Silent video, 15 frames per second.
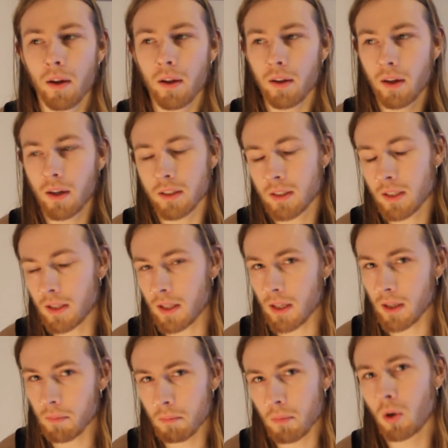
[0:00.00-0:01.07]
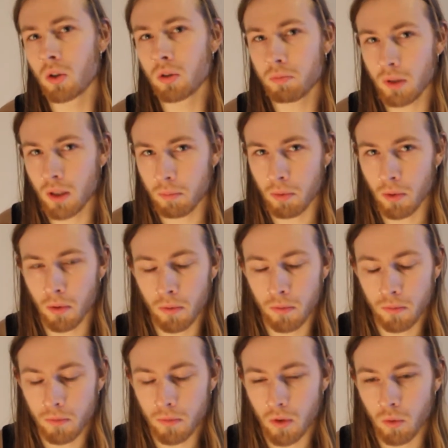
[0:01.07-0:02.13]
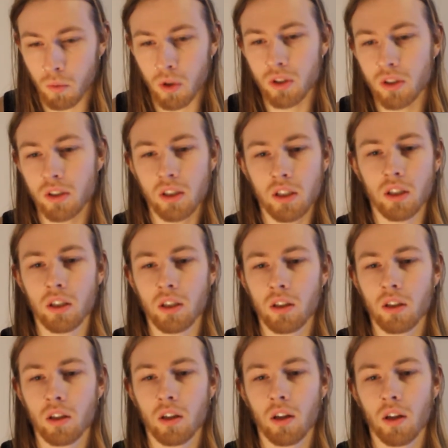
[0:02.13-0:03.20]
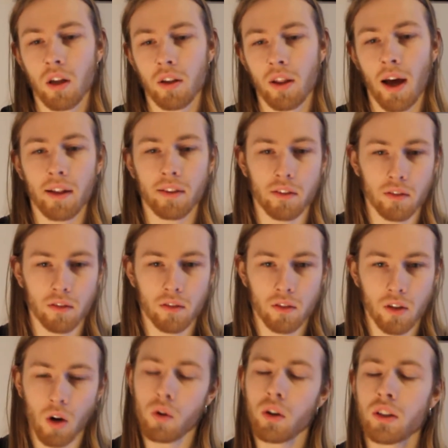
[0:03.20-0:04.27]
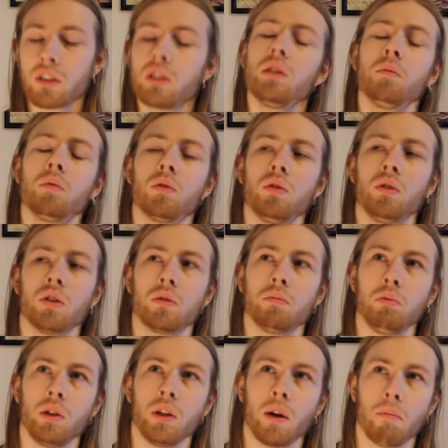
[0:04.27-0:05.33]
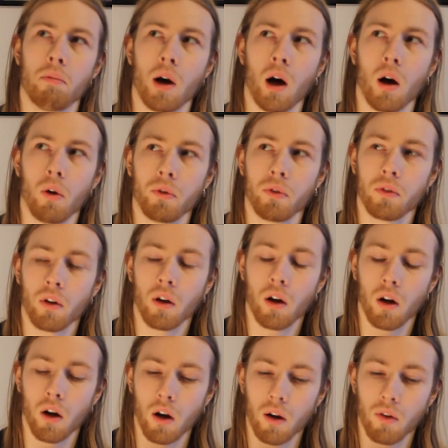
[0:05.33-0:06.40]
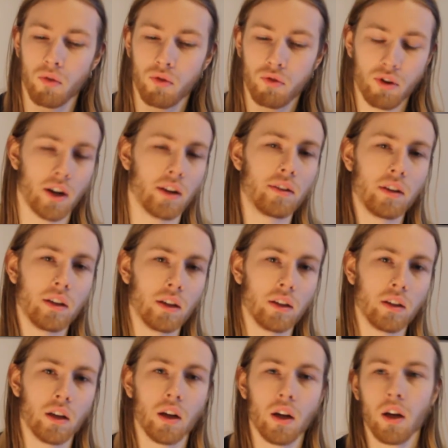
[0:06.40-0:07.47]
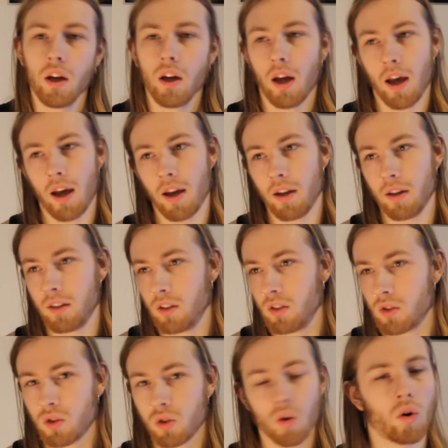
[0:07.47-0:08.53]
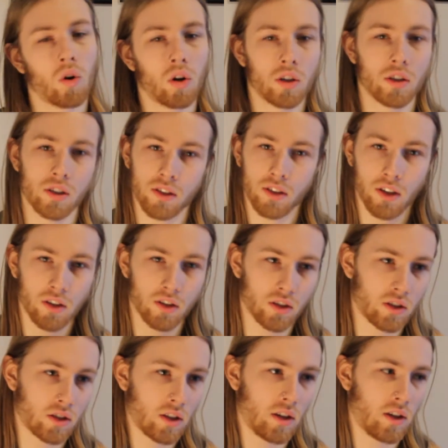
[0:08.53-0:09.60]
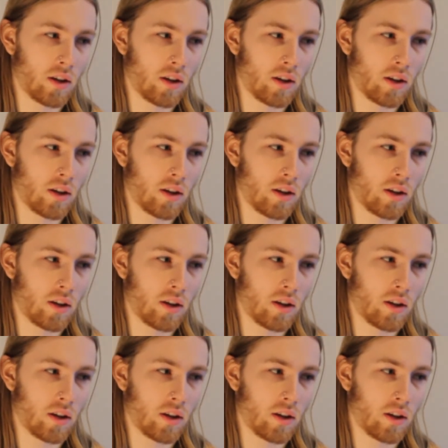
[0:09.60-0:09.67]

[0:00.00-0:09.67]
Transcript: Here's the thing, most people will see that Conan seems to just be about fighting, and there's swords, and there's